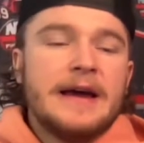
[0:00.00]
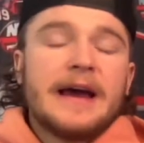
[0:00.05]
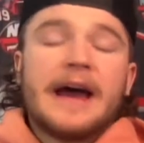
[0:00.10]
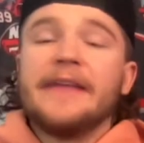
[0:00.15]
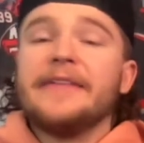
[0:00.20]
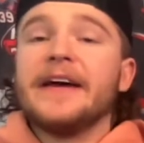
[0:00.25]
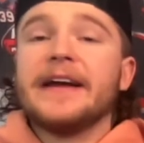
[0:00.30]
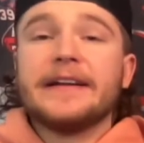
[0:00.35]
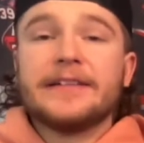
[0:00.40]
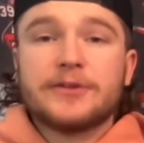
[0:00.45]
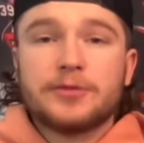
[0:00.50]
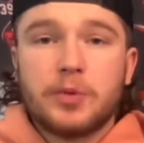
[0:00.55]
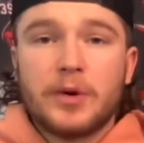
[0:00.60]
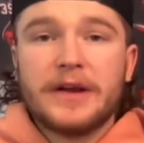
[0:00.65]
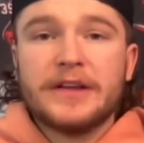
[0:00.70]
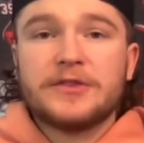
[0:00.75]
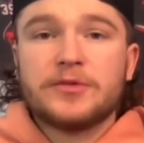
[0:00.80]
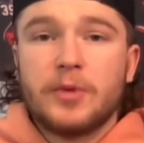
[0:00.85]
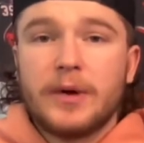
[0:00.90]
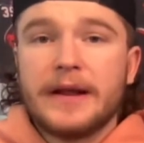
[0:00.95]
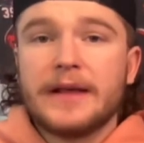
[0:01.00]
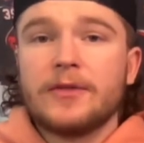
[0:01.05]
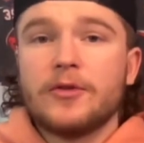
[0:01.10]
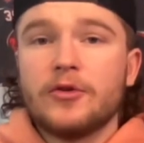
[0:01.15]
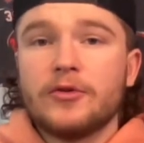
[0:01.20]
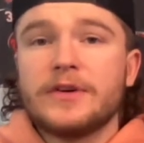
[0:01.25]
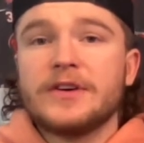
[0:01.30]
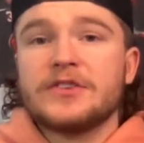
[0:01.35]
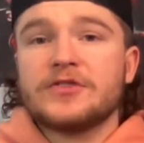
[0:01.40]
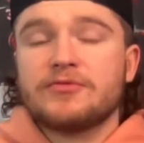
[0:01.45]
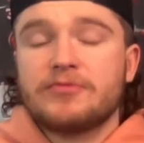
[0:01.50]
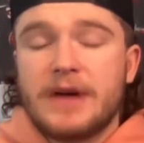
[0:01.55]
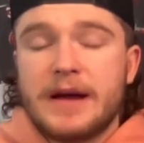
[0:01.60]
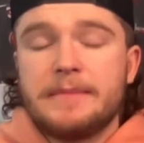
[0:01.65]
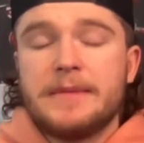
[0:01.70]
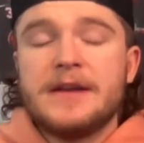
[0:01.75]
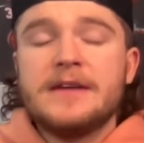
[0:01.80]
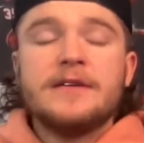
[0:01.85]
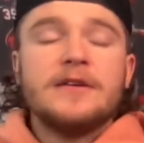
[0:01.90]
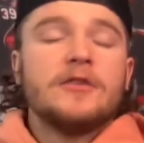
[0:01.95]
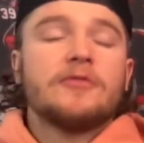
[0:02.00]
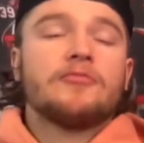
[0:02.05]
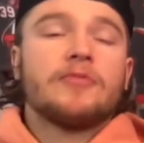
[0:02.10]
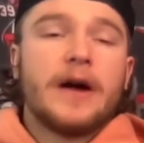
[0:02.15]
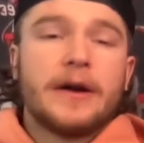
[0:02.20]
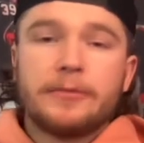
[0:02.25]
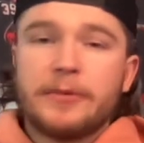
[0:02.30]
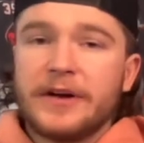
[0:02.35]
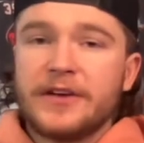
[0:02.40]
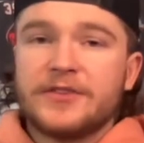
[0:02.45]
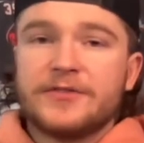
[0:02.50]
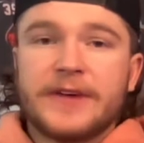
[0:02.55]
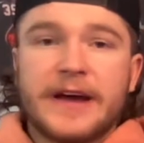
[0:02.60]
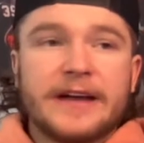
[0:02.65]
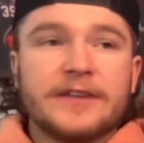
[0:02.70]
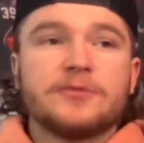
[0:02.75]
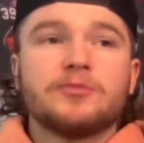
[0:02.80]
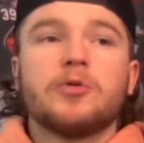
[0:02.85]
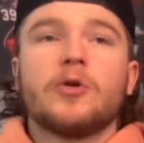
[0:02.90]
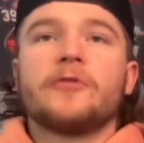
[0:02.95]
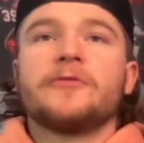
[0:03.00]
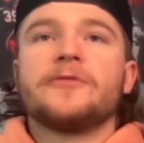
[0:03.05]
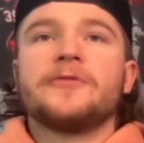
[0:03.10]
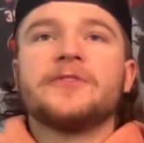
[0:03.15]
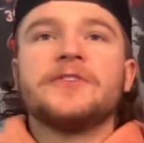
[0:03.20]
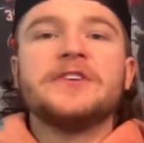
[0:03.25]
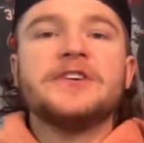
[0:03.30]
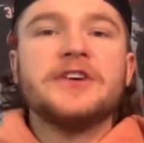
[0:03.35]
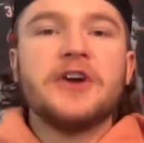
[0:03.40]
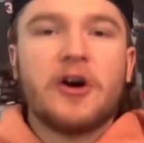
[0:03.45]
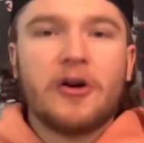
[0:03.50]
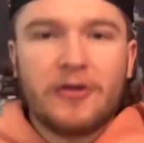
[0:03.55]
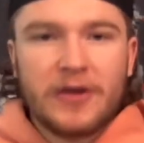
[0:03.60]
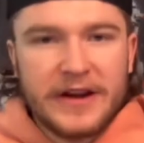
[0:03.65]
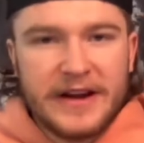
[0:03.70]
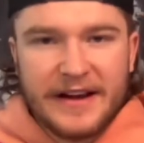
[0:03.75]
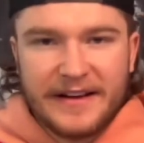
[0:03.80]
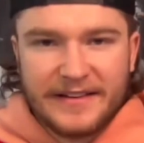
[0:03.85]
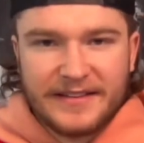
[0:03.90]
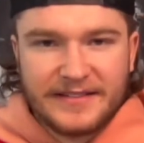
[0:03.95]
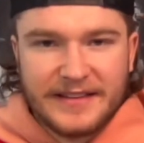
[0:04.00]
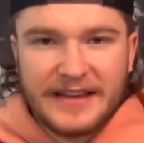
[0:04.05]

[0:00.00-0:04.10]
And then in 2020, Lucas Raymond, Red Wings fans were furious.